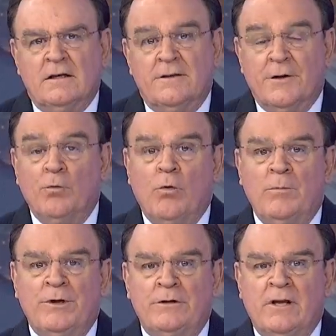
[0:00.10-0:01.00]
The
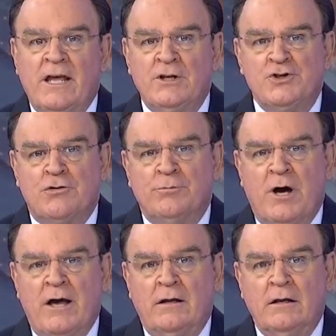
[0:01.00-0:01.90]
woman injured
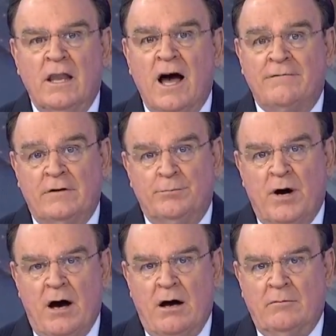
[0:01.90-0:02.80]
by a lava
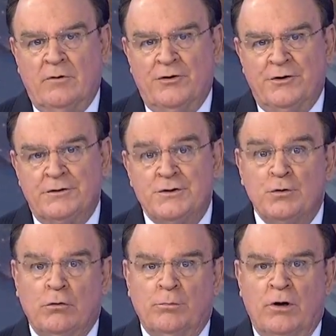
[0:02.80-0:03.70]
bomb on a
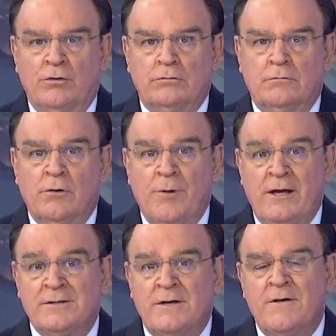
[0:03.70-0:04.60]
tour boat
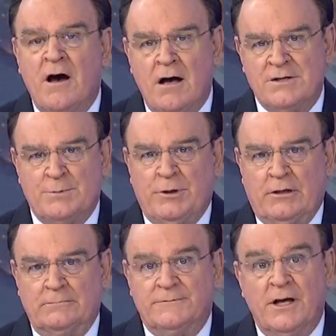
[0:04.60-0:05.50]
remains in the
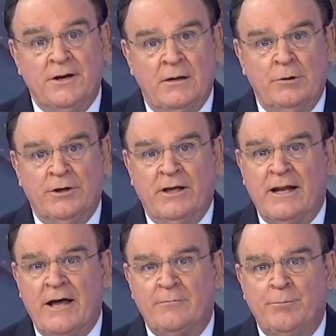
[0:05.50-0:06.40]
hospital, unable to get
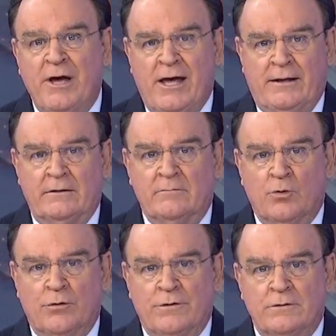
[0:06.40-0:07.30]
out of bed
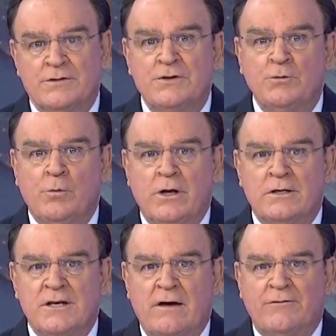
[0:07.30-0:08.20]
more than two
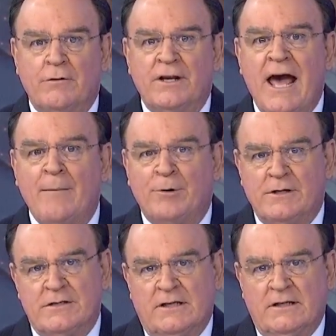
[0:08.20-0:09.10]
weeks after it
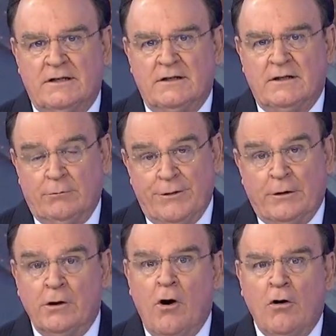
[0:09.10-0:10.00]
happened. With a
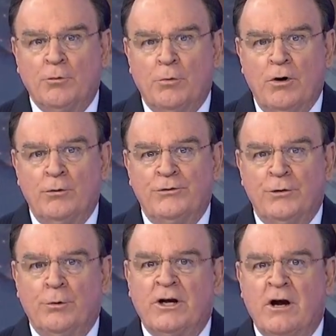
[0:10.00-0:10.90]
long road
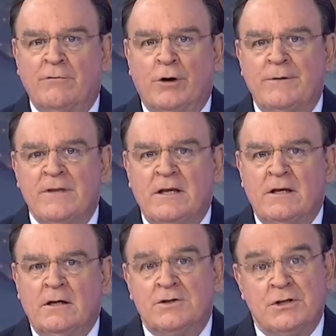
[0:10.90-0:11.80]
to recovery,
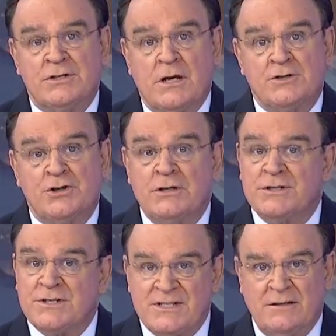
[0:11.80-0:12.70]
she says she
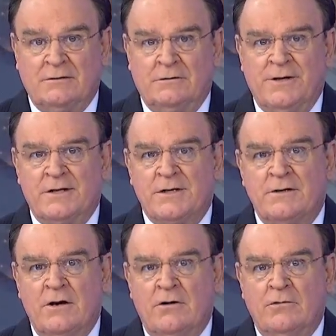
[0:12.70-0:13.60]
still doesn't
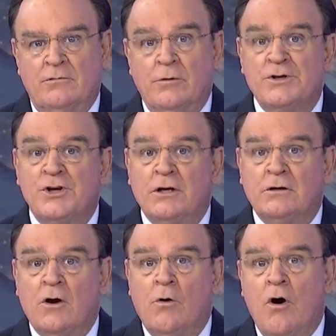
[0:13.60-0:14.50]
know when she can
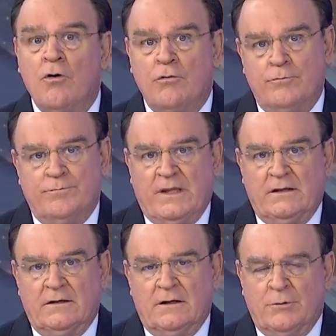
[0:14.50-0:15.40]
go home.
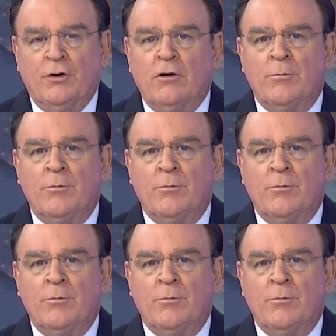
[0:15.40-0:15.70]
Manolo